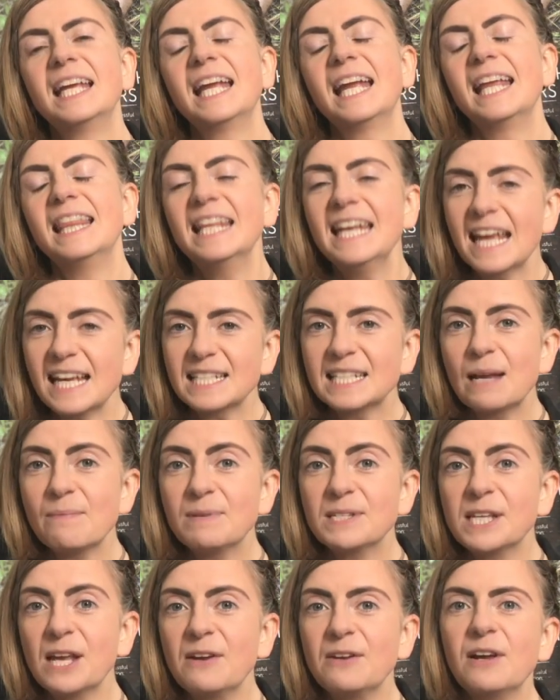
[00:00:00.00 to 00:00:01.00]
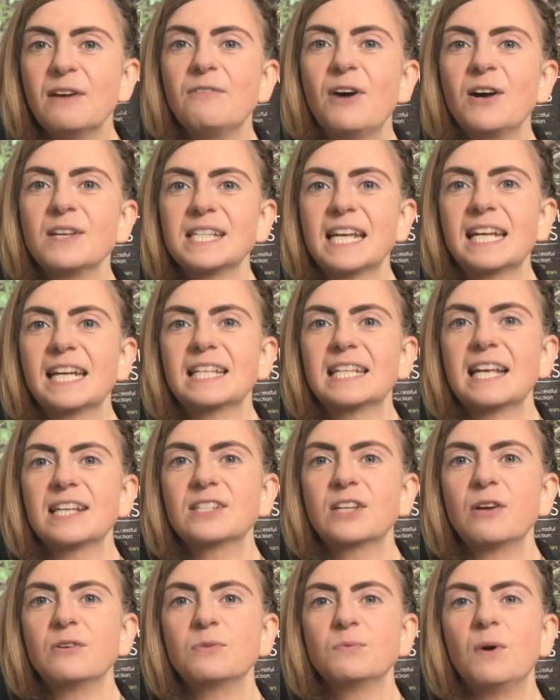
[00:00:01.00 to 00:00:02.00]
In the next episode of
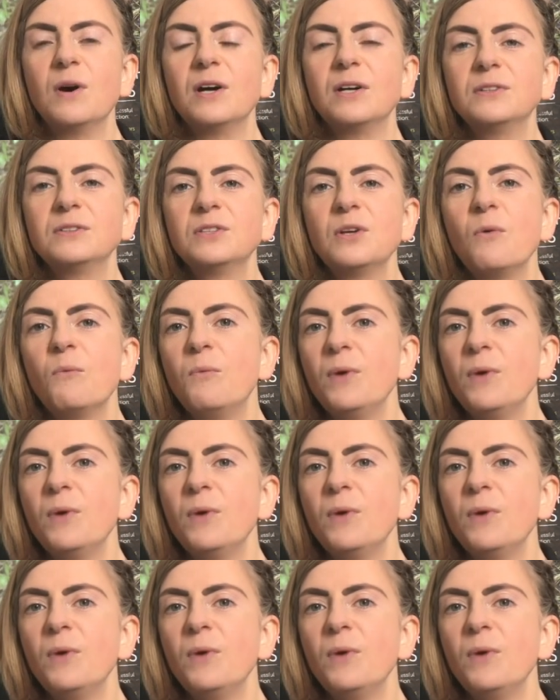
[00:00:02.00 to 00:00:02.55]
RZSS Goes Wild,